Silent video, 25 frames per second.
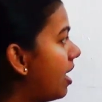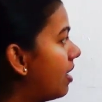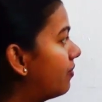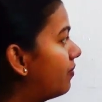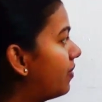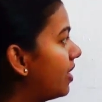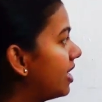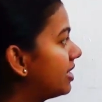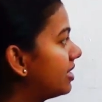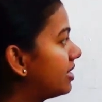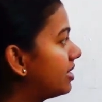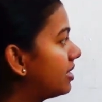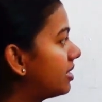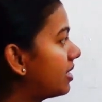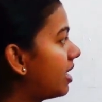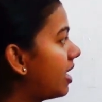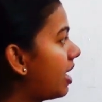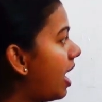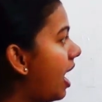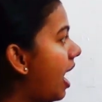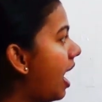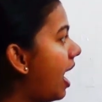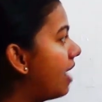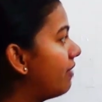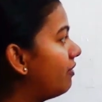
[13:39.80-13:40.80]
First
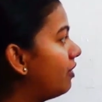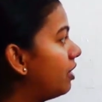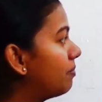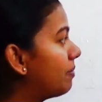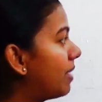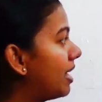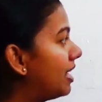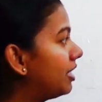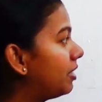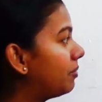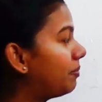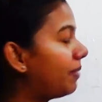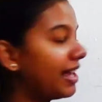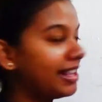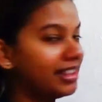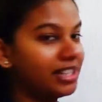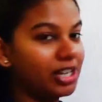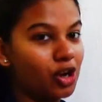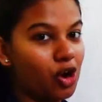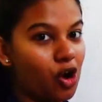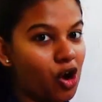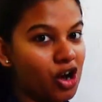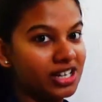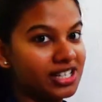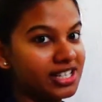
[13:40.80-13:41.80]
I will multiply the
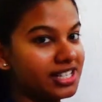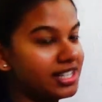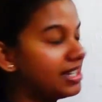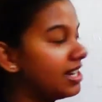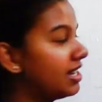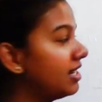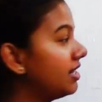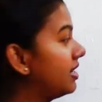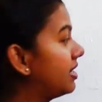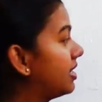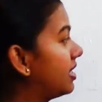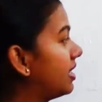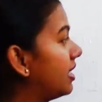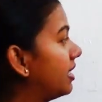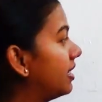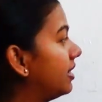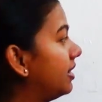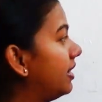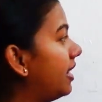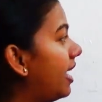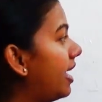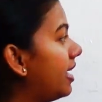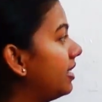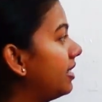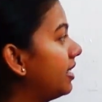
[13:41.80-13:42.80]
constants,
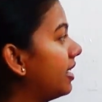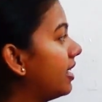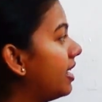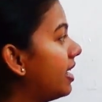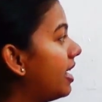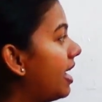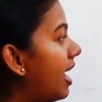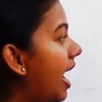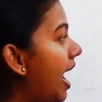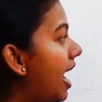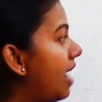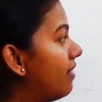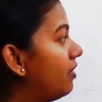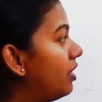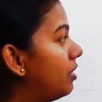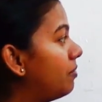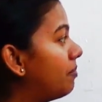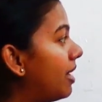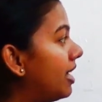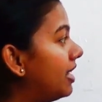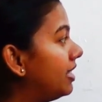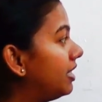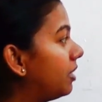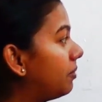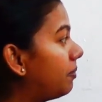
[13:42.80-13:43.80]
then I will
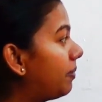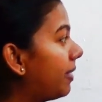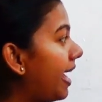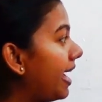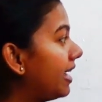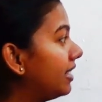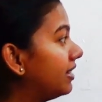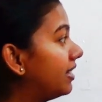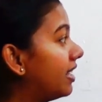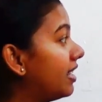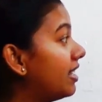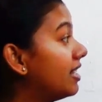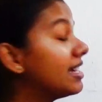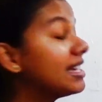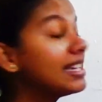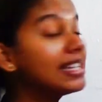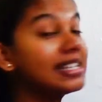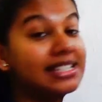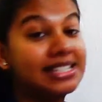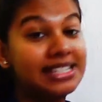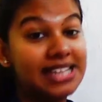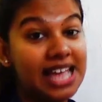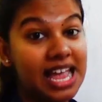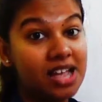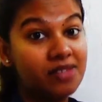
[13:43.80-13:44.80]
multiply the
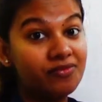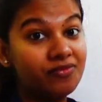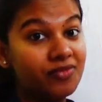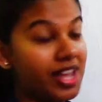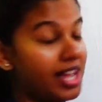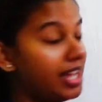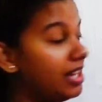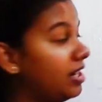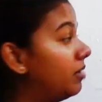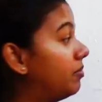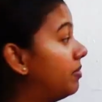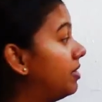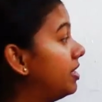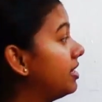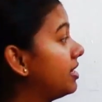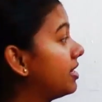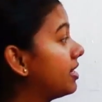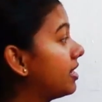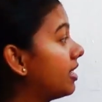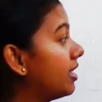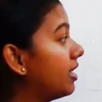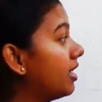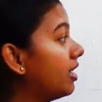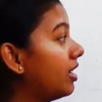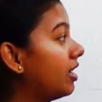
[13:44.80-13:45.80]
same variables
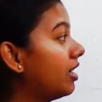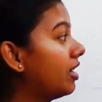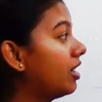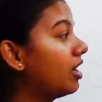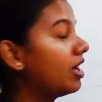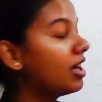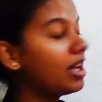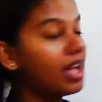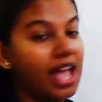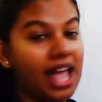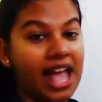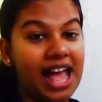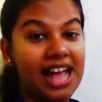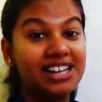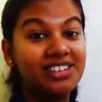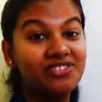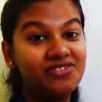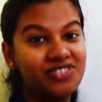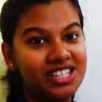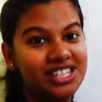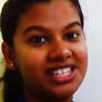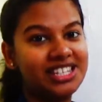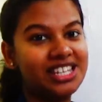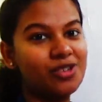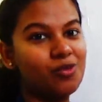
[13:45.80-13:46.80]
and
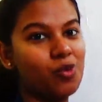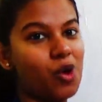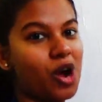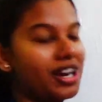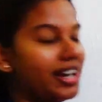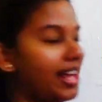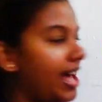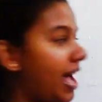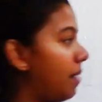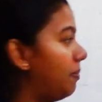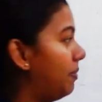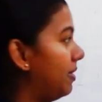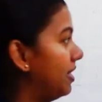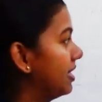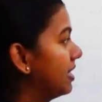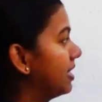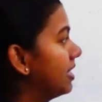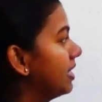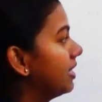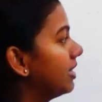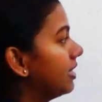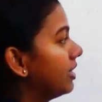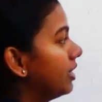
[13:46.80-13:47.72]
we'll see what happens.